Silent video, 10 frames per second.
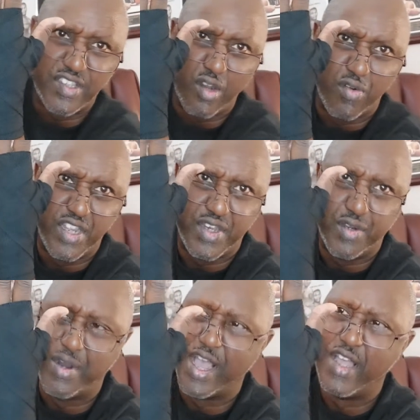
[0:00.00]
You don't need to do
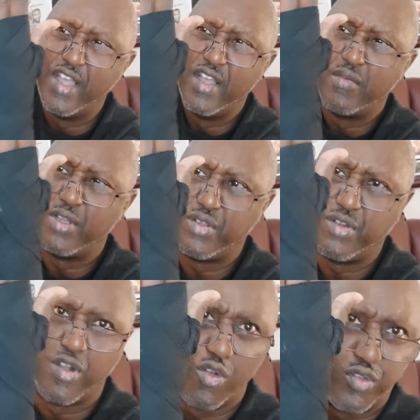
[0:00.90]
that, but you can
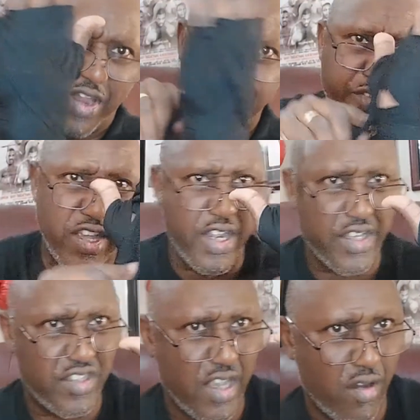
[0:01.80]
go through that finger there,
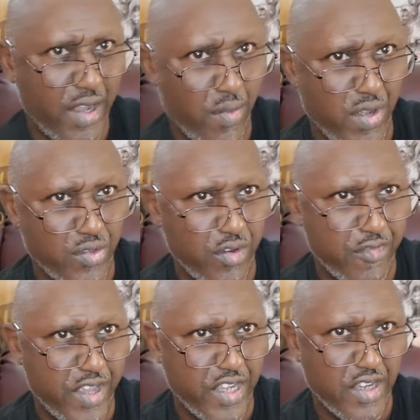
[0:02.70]
see how it went through the
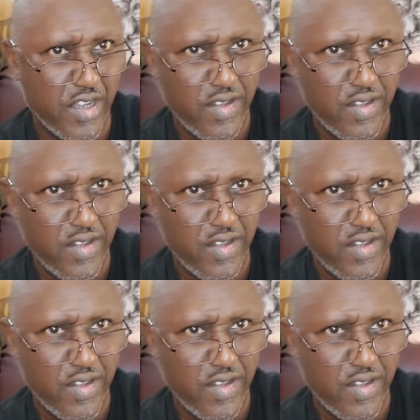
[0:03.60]
finger?